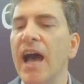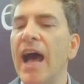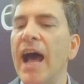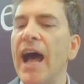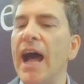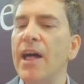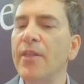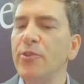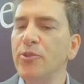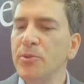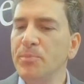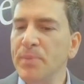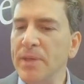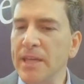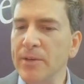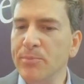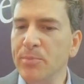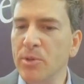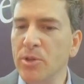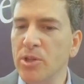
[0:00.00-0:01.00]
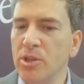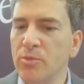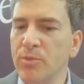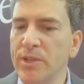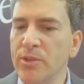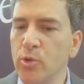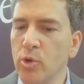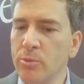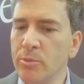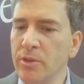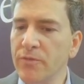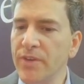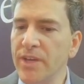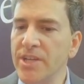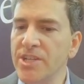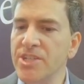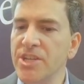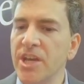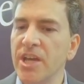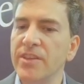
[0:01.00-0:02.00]
other people with normal
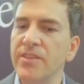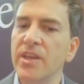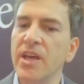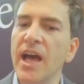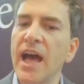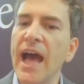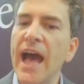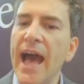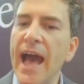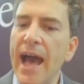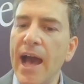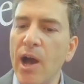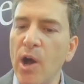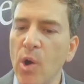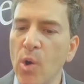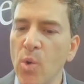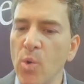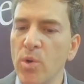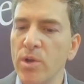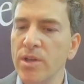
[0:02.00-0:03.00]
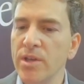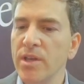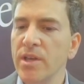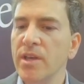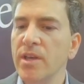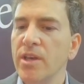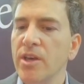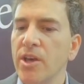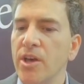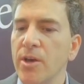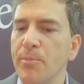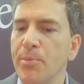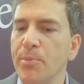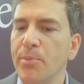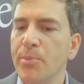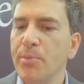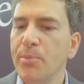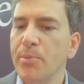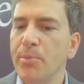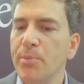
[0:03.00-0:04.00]
vision how a
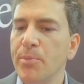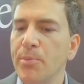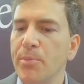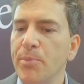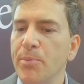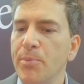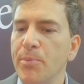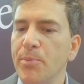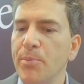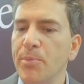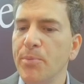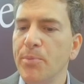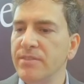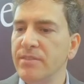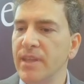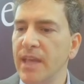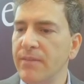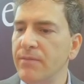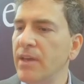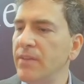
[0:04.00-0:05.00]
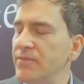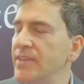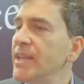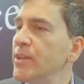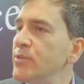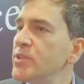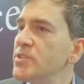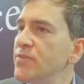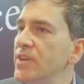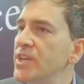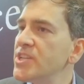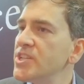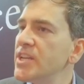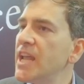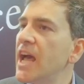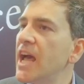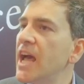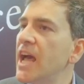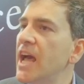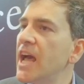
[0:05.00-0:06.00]
person that have decreased vision,
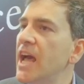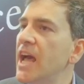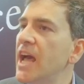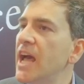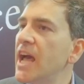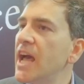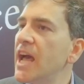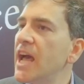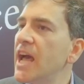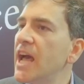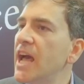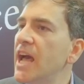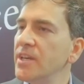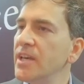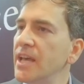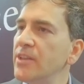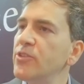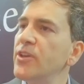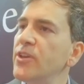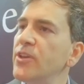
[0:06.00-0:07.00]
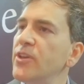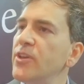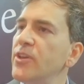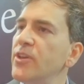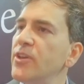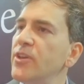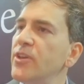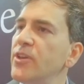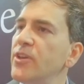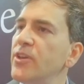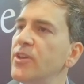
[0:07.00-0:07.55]
how they function, and to help them.